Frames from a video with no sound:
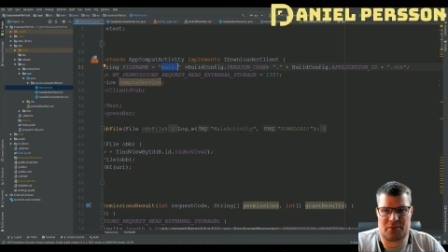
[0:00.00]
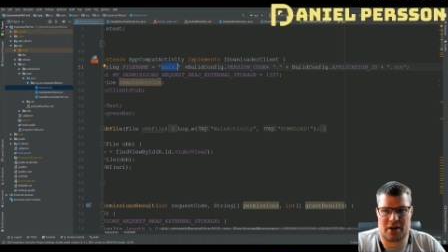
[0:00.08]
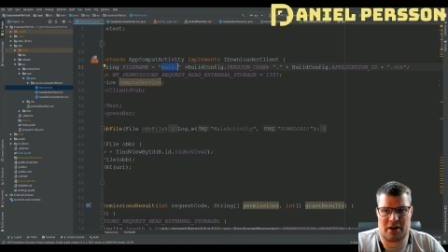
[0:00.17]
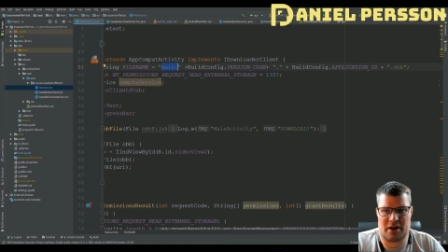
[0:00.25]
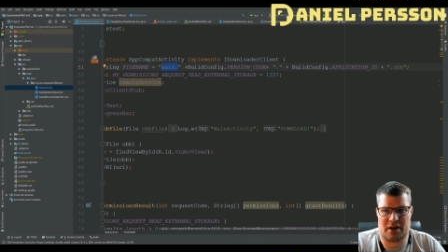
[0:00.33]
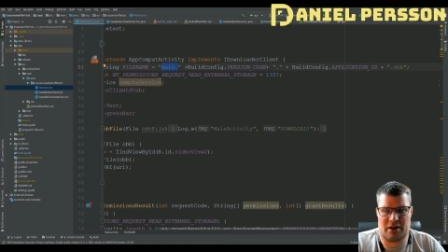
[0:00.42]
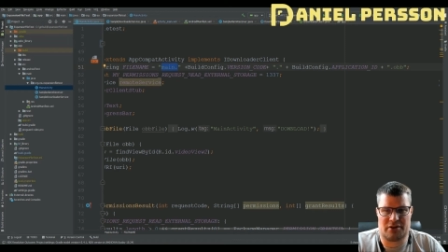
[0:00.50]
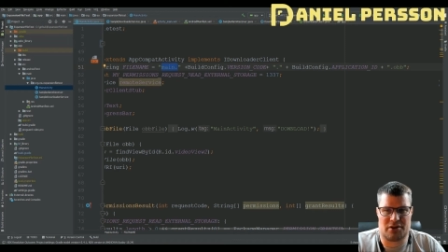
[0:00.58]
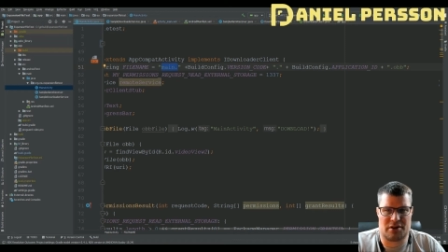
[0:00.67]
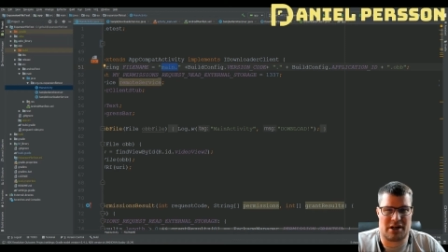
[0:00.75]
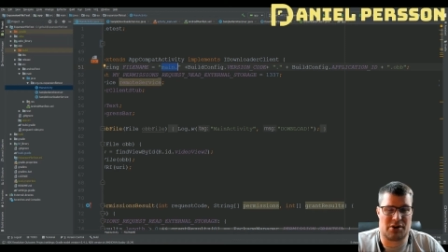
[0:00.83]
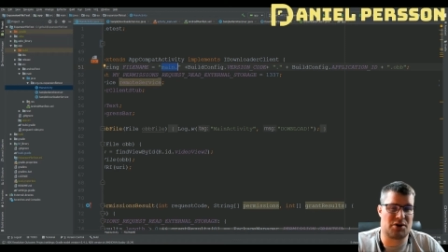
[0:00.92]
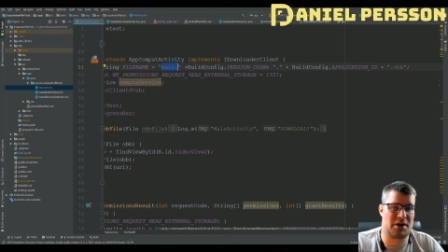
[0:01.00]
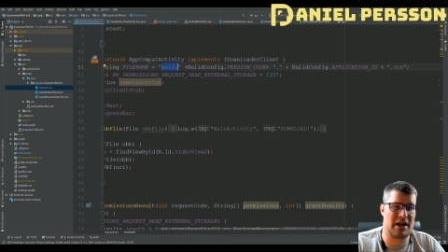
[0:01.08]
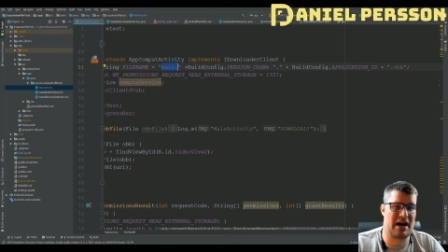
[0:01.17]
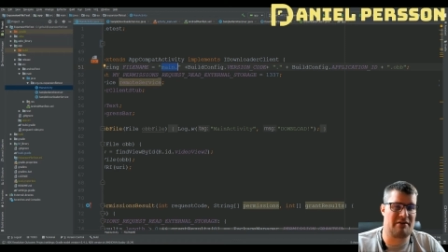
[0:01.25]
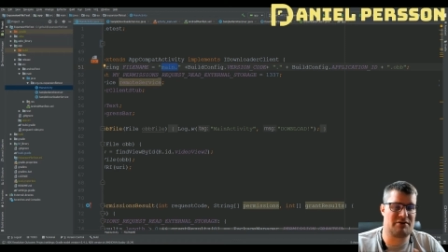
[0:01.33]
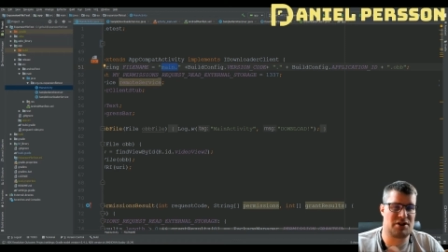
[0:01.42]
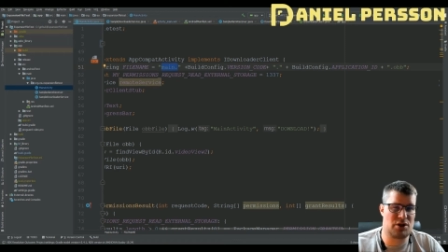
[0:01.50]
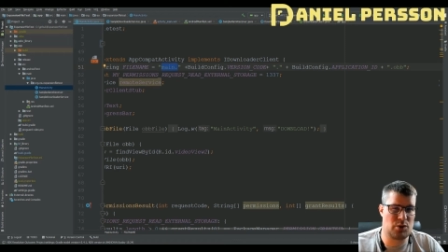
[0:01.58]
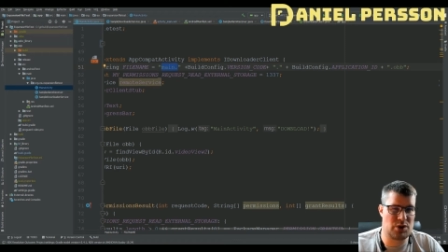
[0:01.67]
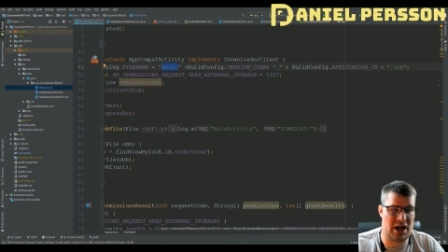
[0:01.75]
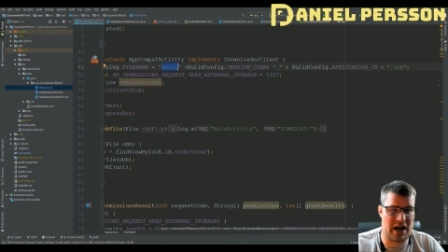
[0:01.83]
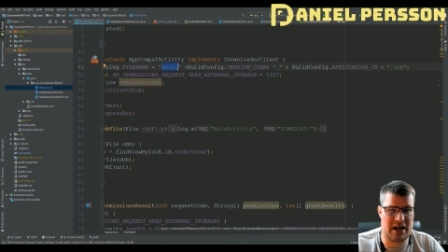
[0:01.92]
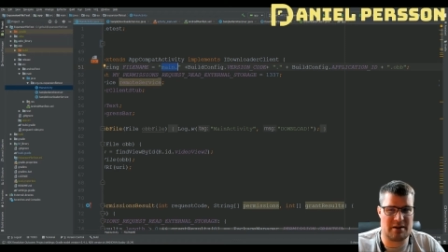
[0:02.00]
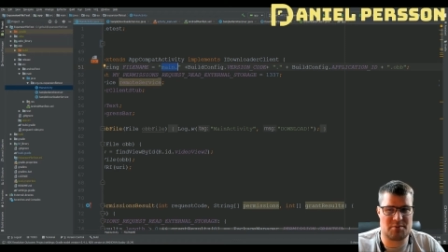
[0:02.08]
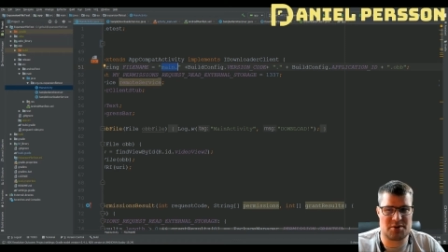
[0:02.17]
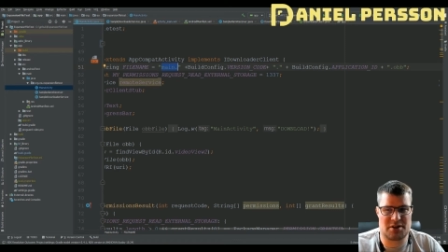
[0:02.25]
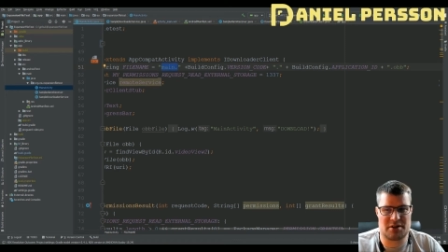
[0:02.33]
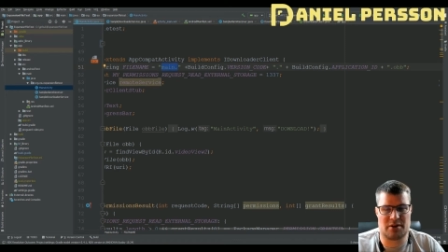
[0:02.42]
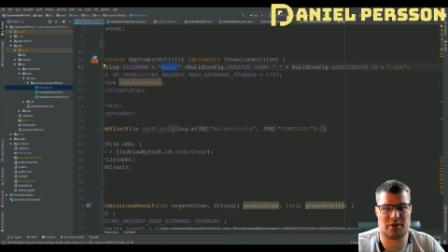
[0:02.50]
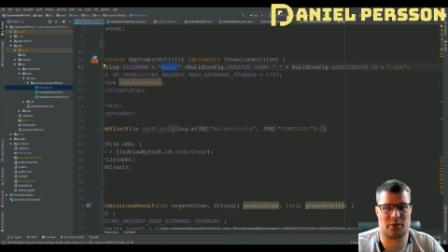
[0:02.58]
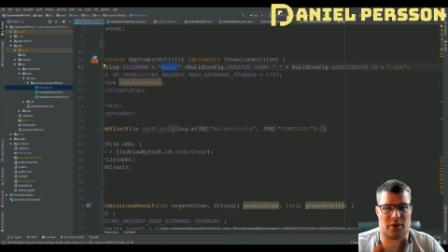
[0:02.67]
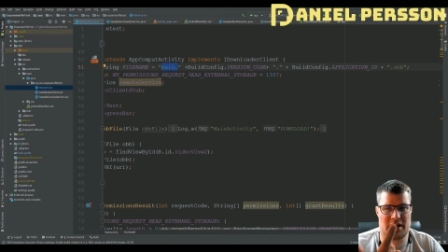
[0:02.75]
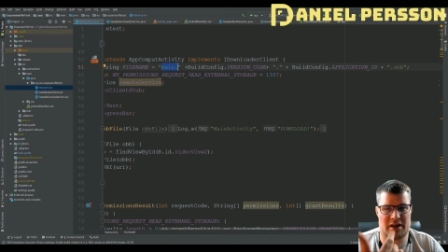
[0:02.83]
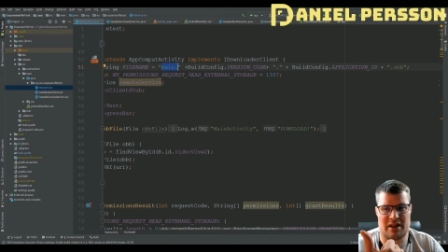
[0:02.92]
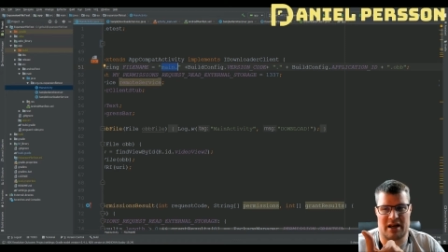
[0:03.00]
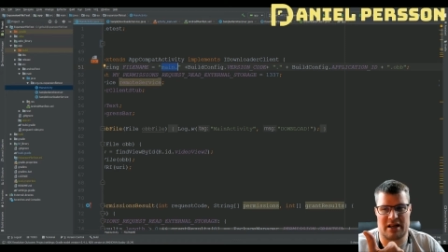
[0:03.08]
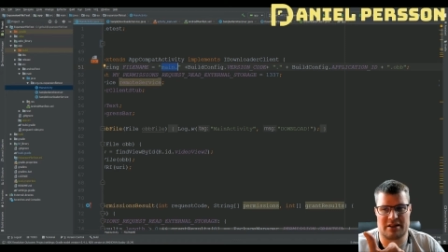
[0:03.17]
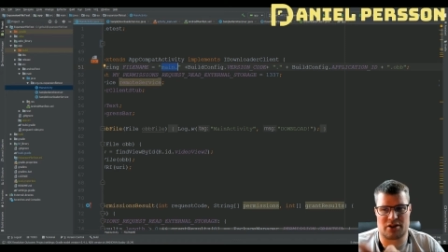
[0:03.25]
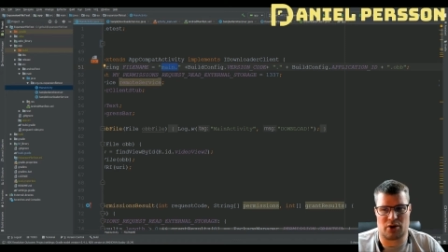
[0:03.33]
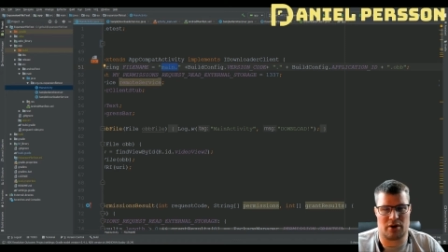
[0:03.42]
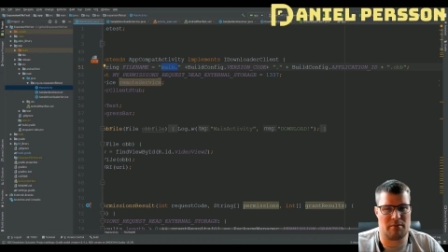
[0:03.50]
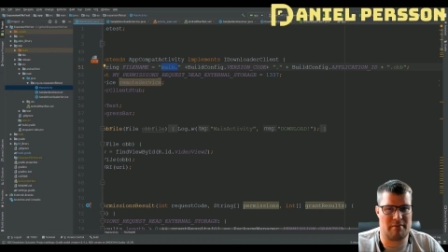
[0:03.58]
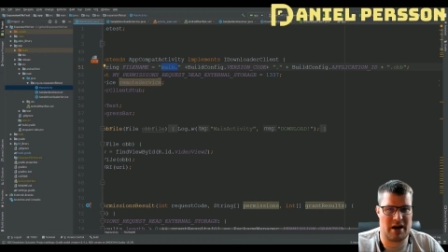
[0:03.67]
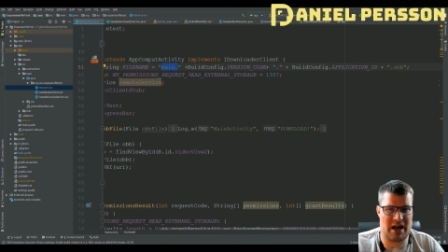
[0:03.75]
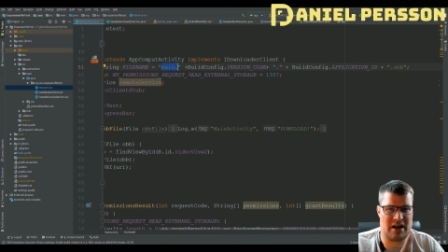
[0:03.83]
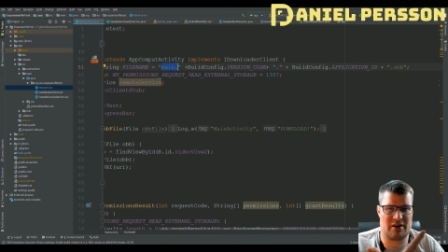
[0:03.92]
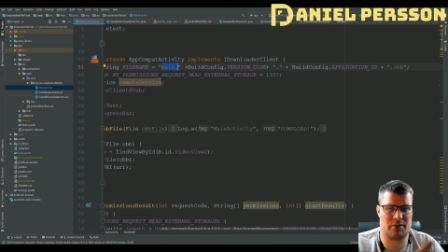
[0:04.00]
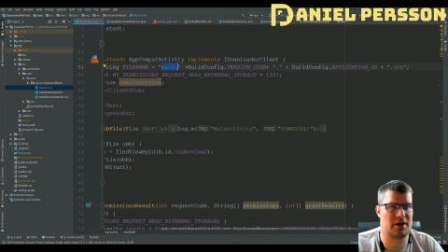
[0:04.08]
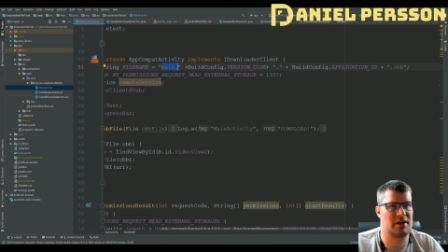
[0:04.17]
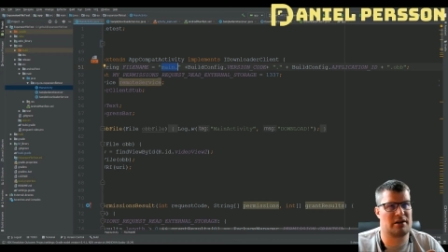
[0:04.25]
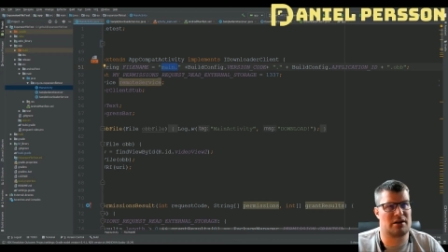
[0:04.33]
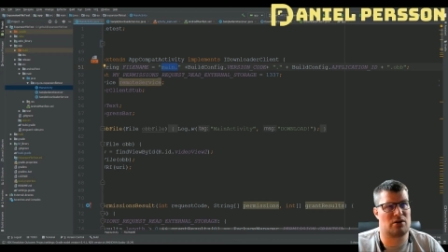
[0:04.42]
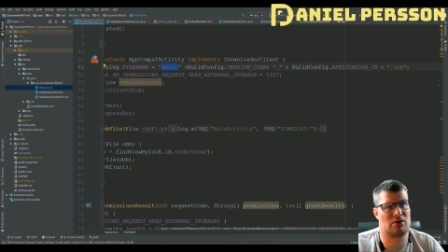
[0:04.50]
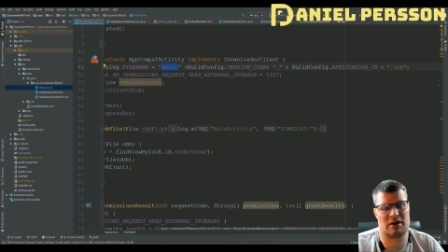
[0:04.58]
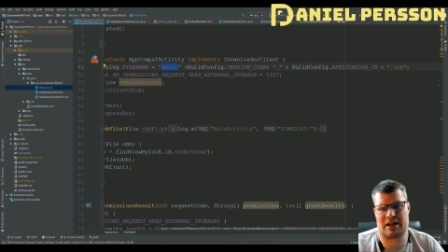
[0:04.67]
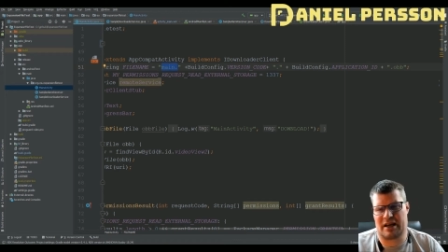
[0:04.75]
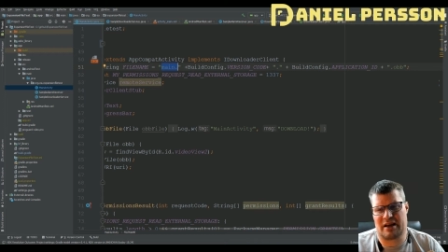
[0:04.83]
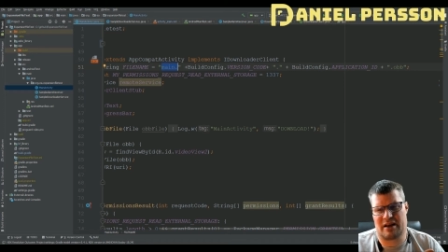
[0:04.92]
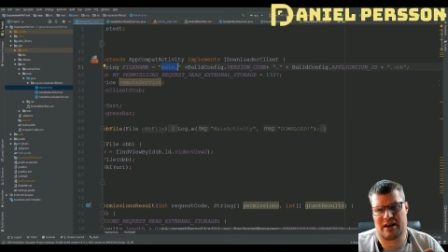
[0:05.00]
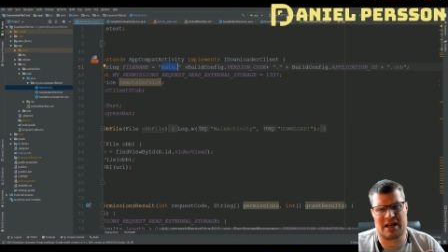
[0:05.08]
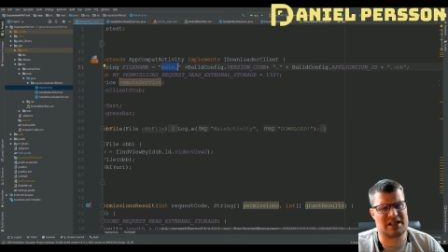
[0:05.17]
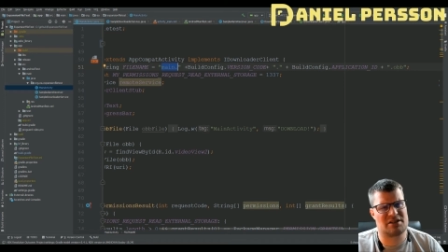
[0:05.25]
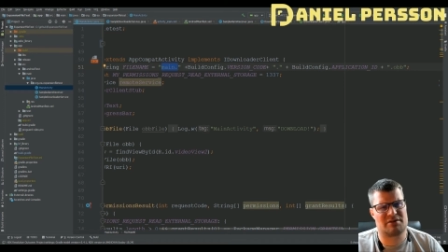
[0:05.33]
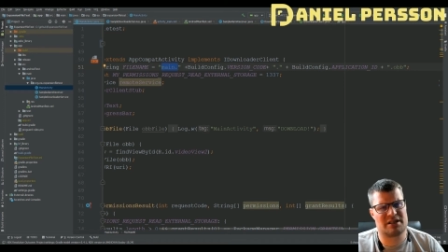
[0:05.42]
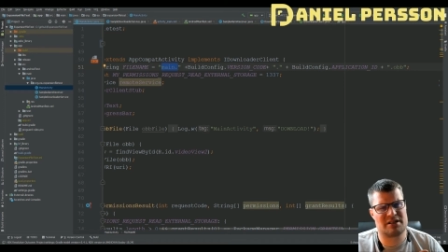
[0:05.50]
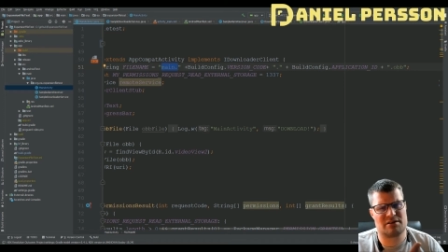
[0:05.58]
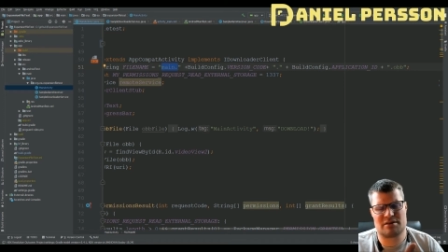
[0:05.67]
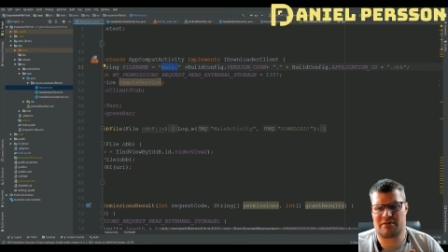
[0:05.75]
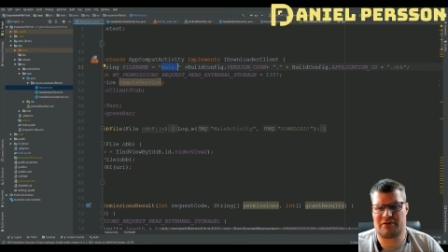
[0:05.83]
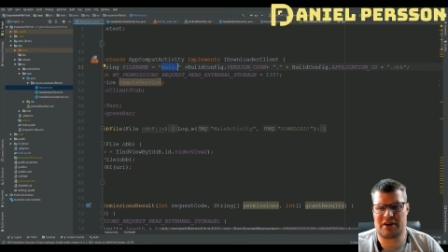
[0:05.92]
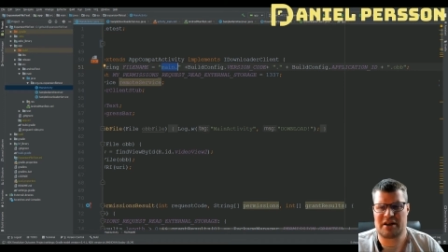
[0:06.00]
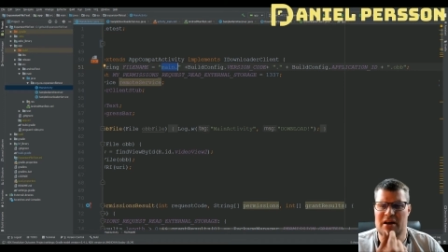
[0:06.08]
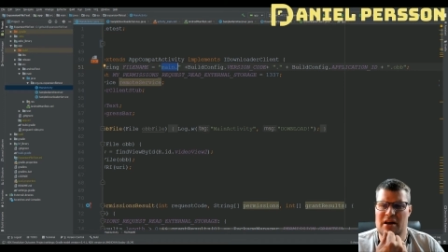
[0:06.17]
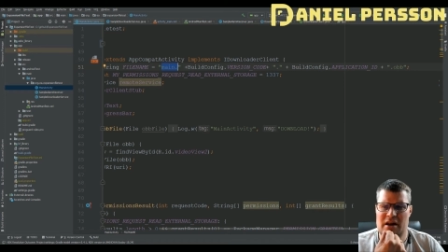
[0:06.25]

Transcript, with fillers: Uh, so there you can have two types, one that is called main, one called extras or something.